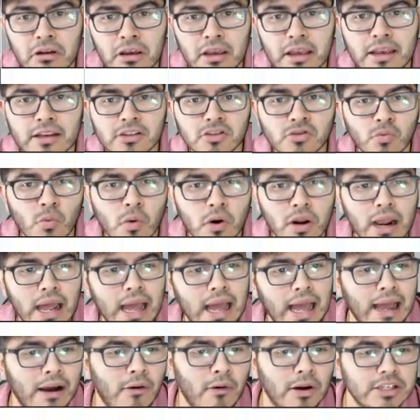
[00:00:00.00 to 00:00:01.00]
is what
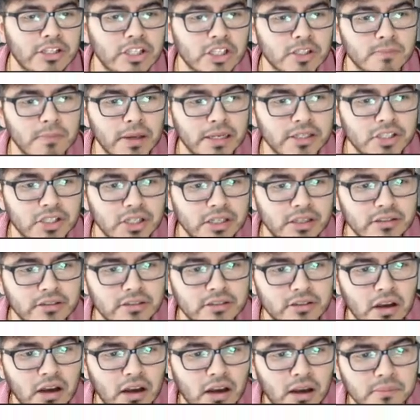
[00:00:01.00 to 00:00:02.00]
how I just
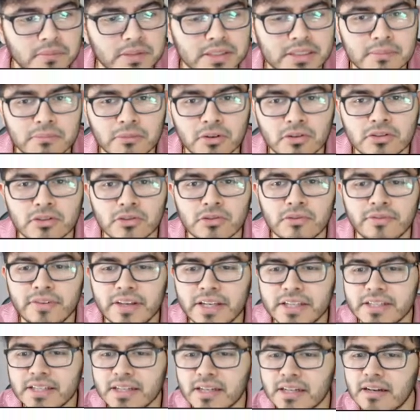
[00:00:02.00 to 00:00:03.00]
mentioned, um, similar to
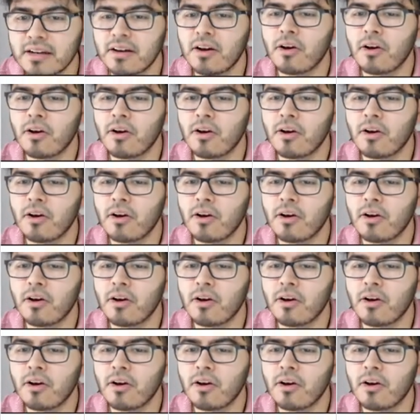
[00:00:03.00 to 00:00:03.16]
Visa,